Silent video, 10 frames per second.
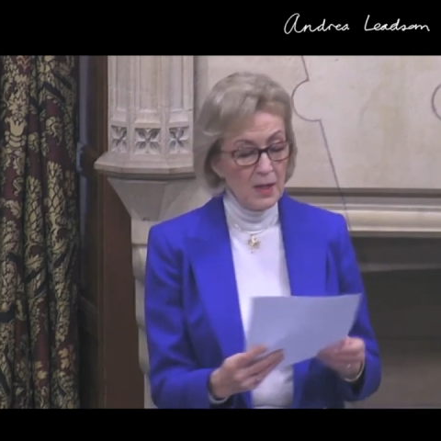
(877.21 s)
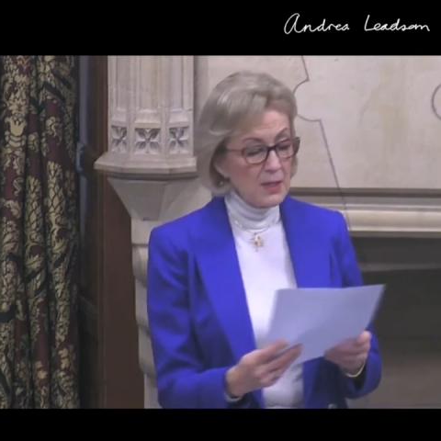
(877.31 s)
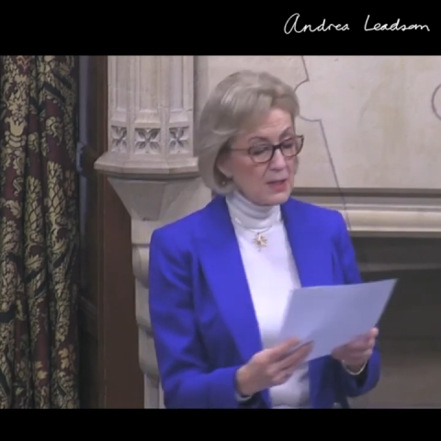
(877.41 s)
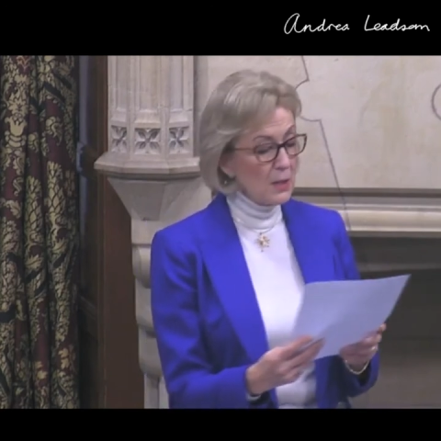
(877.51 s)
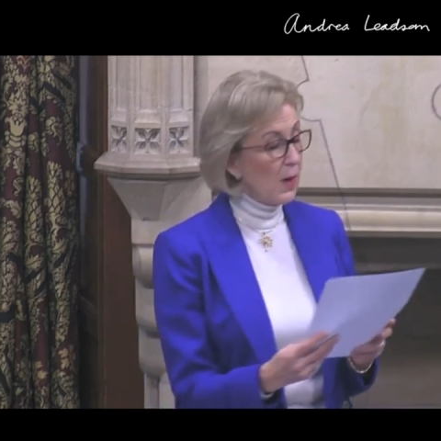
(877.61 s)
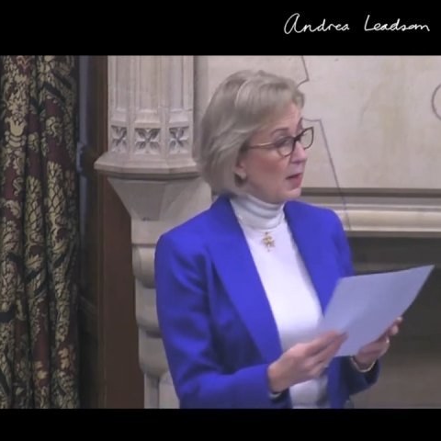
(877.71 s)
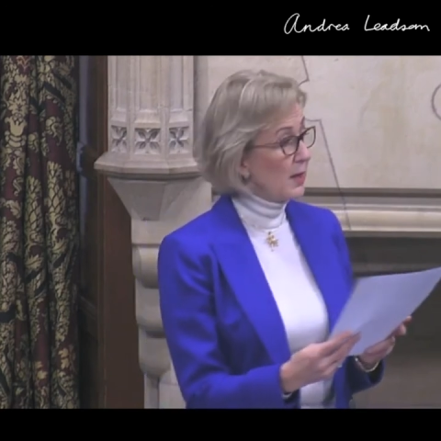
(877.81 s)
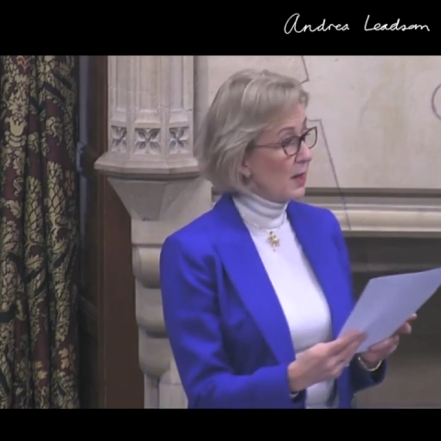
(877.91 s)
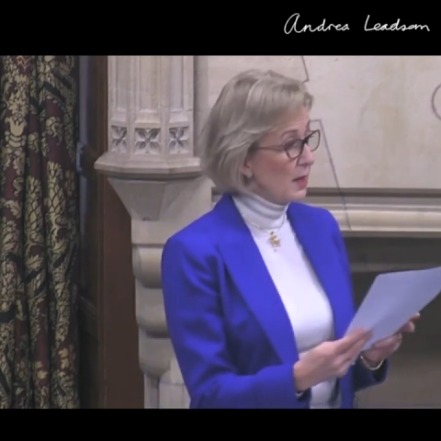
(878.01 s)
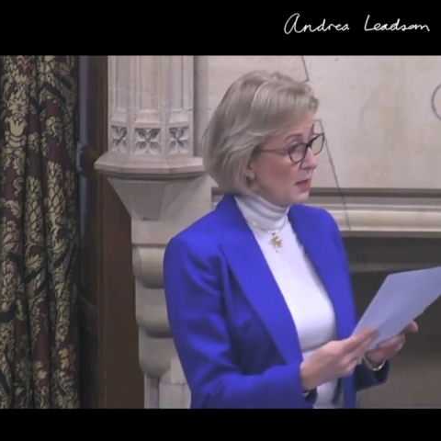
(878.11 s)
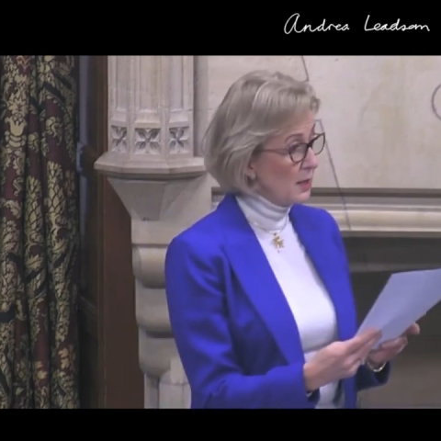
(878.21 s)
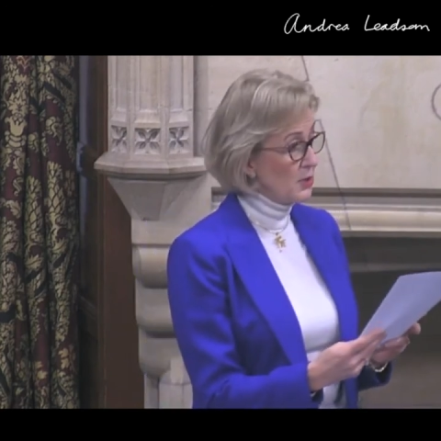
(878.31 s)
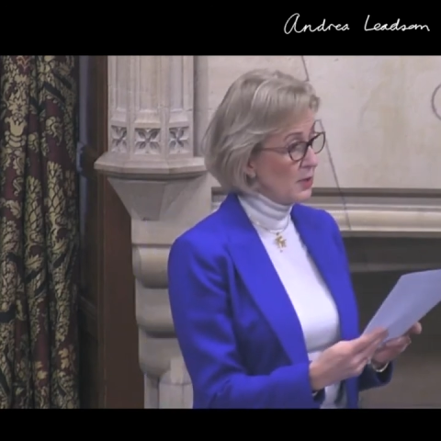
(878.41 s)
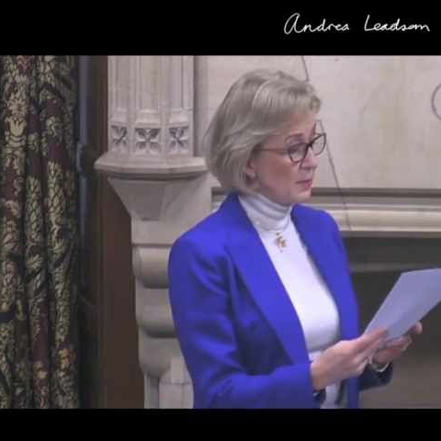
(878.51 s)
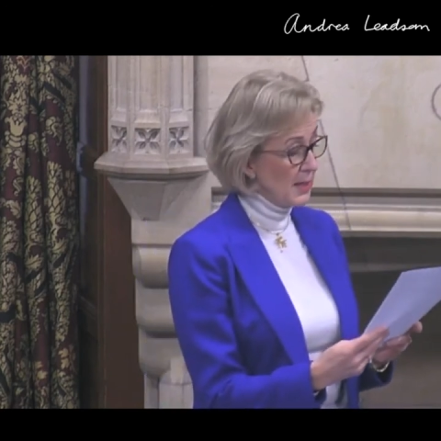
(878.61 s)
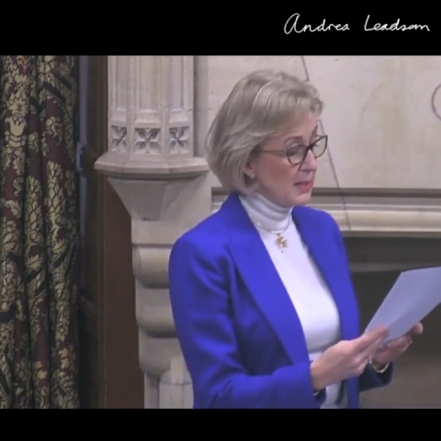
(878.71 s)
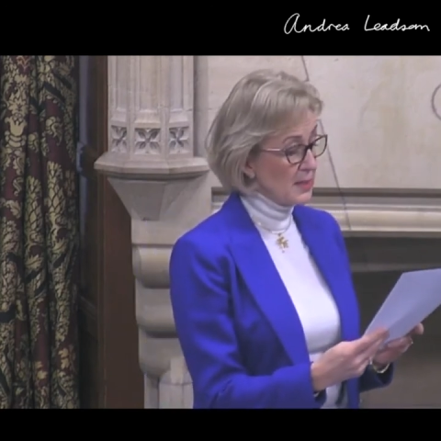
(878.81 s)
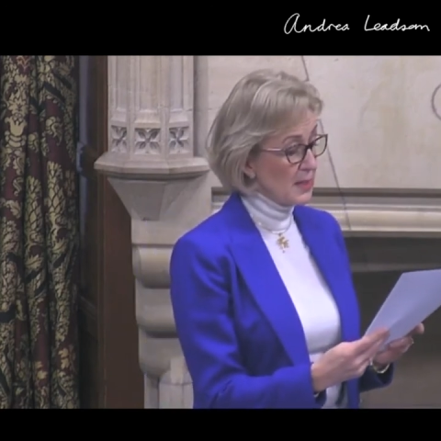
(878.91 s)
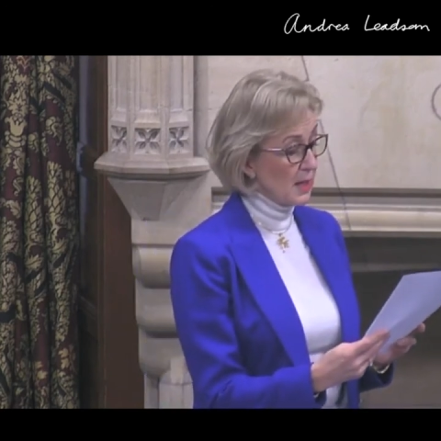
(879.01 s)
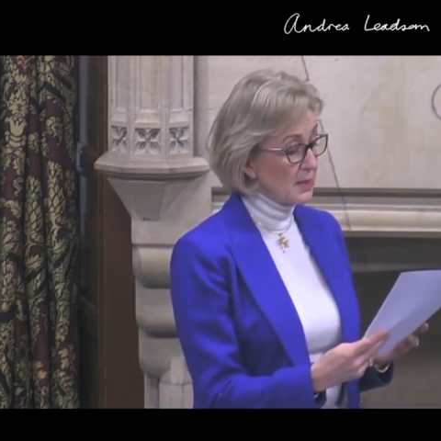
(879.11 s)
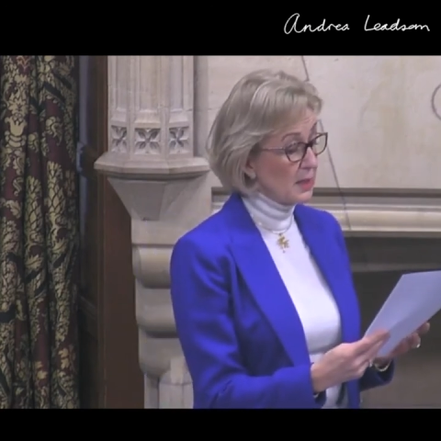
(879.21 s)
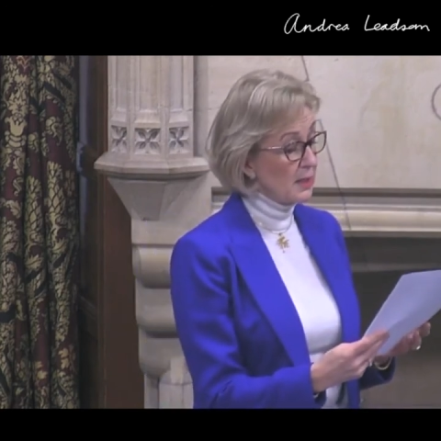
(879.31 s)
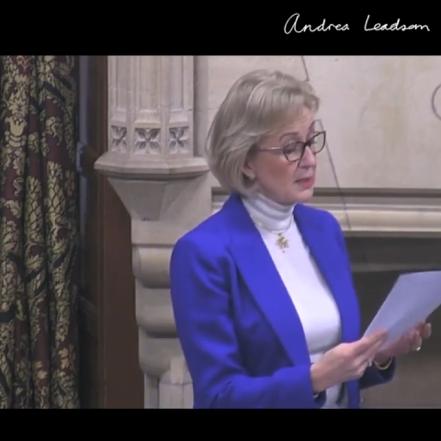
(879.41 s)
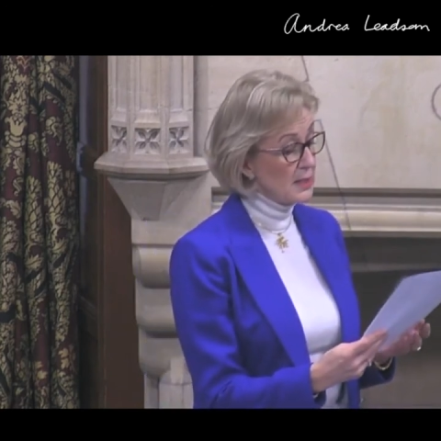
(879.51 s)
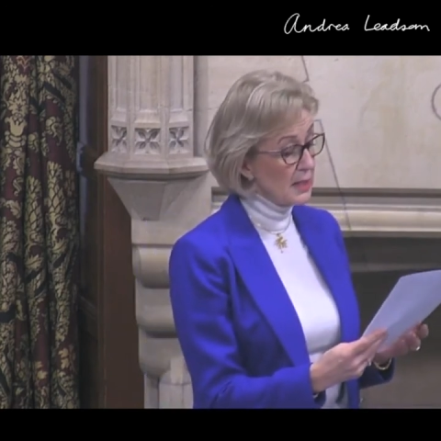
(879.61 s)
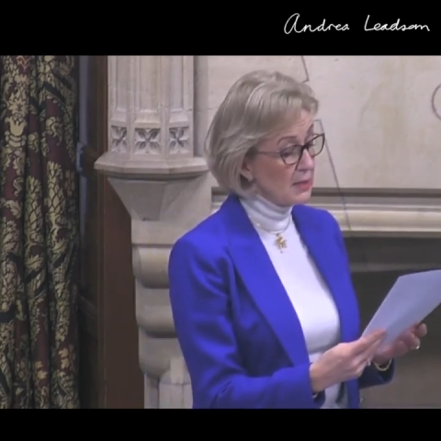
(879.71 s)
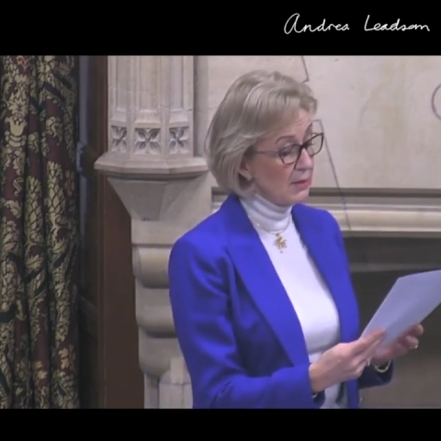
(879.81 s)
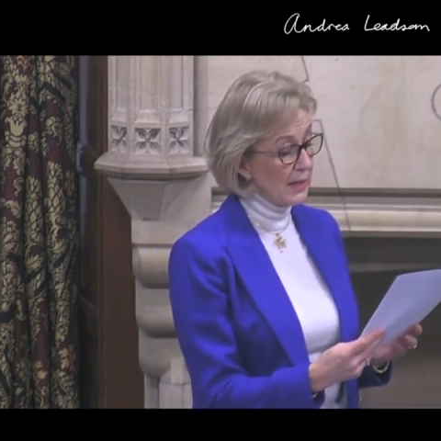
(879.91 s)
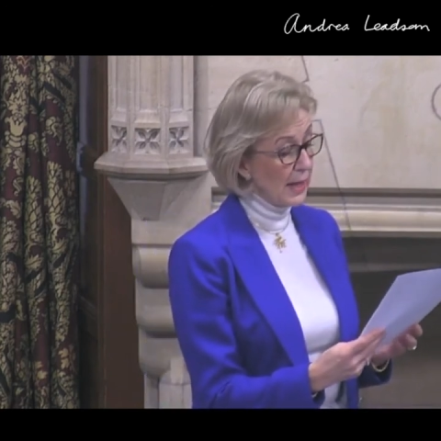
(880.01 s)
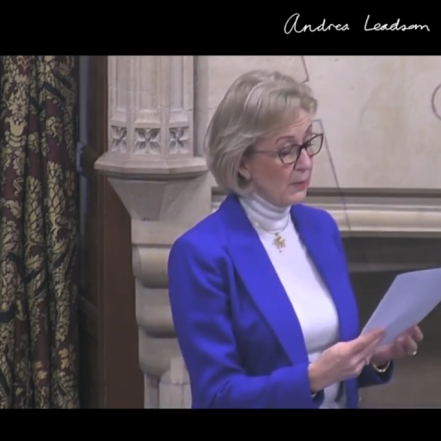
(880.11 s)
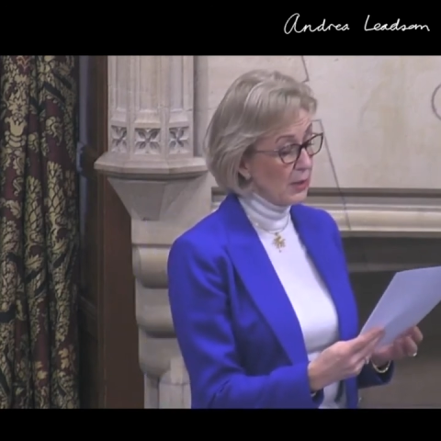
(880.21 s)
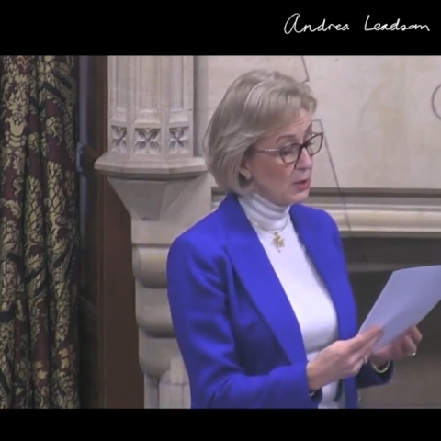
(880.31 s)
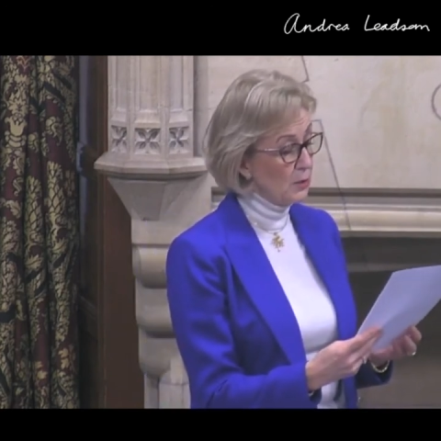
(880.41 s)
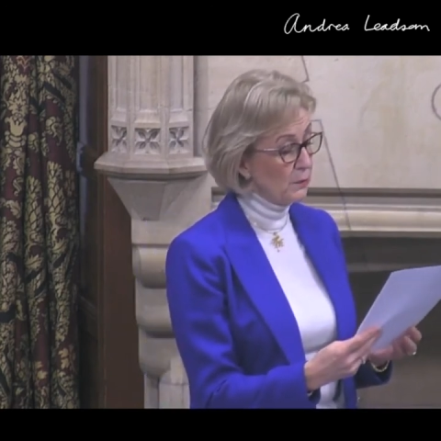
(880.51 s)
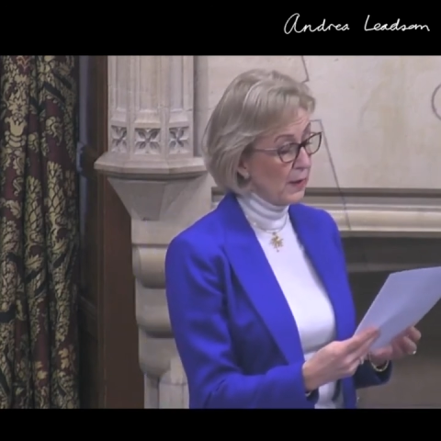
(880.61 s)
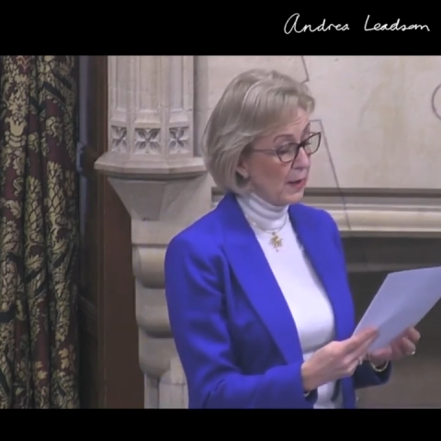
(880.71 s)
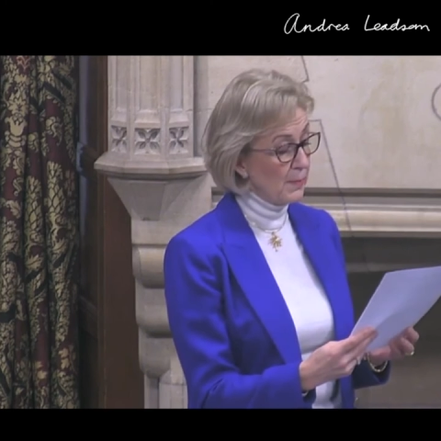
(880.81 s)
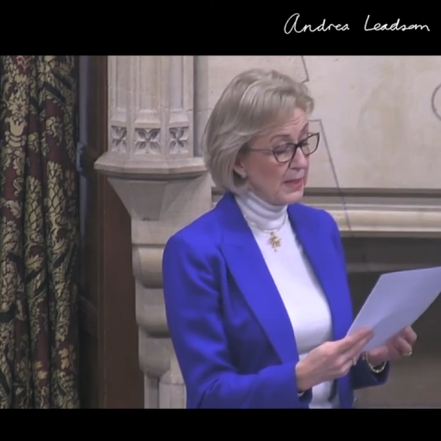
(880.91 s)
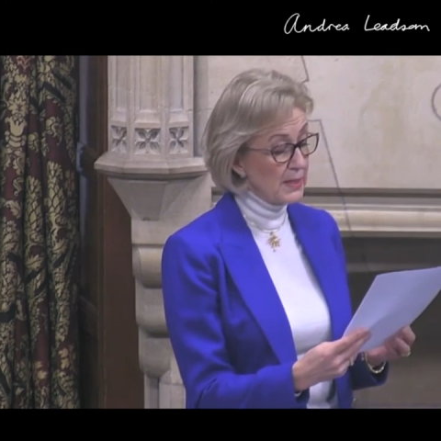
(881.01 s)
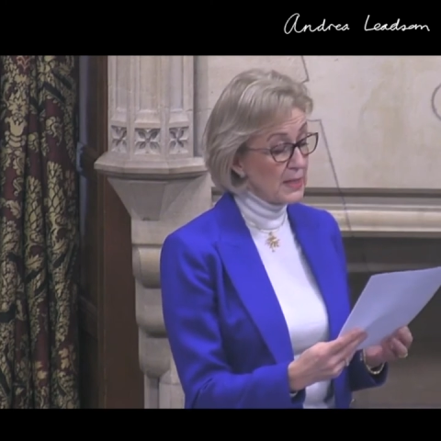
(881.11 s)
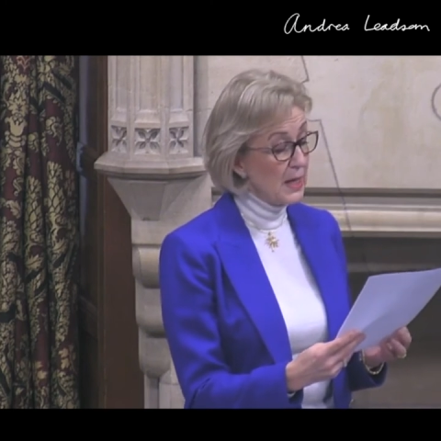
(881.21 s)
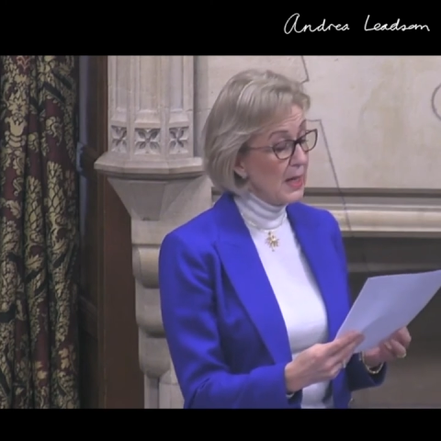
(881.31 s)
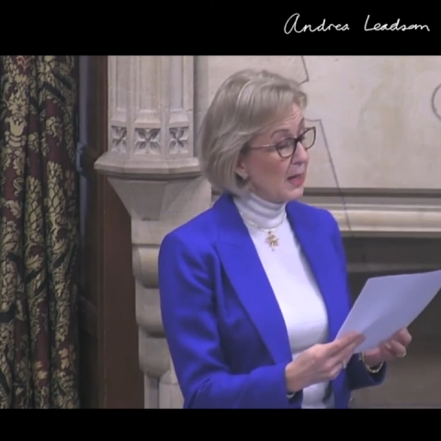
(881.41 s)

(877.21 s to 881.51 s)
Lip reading: So I urge the Minister to consider allowing new families